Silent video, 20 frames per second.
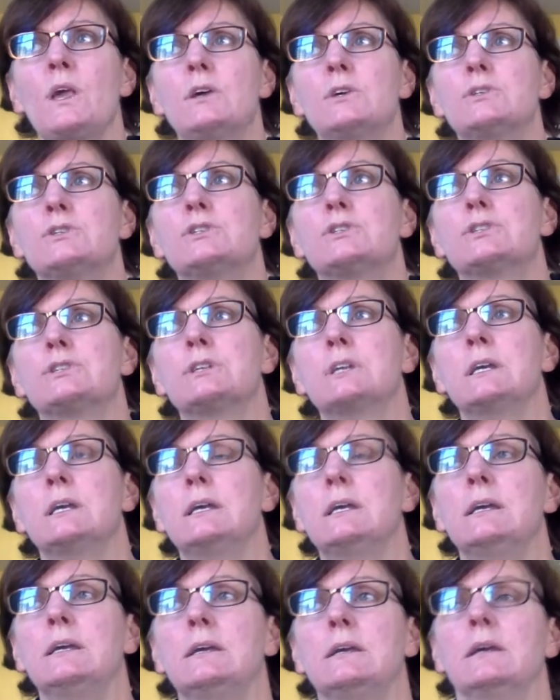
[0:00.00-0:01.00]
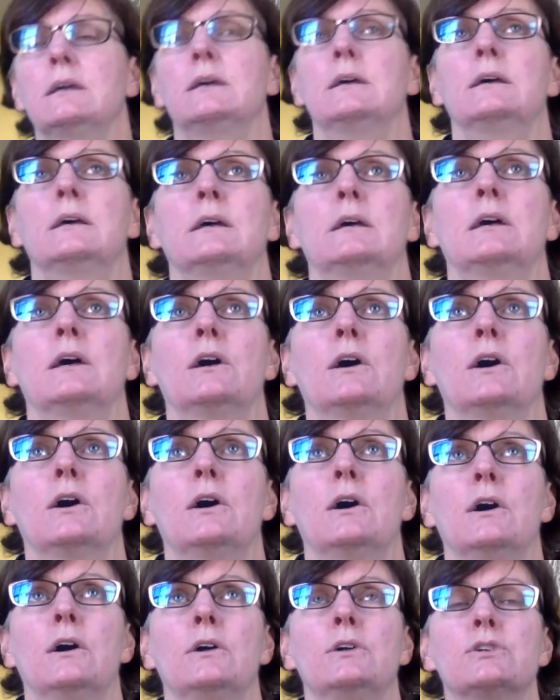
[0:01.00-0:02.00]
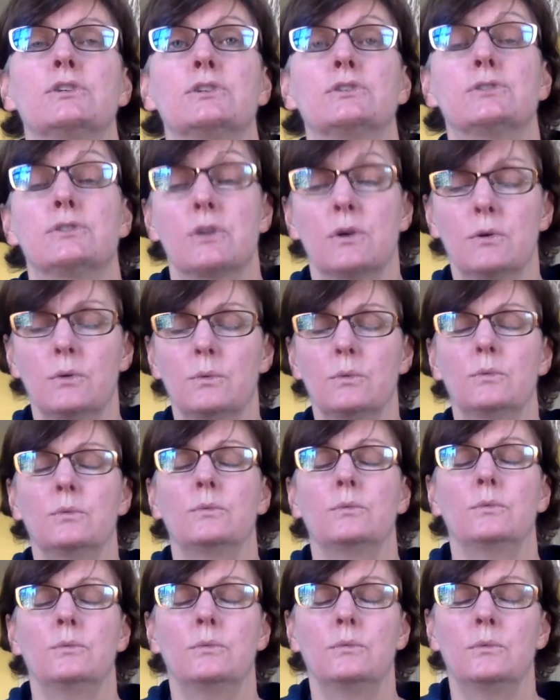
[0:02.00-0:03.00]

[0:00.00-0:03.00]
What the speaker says: so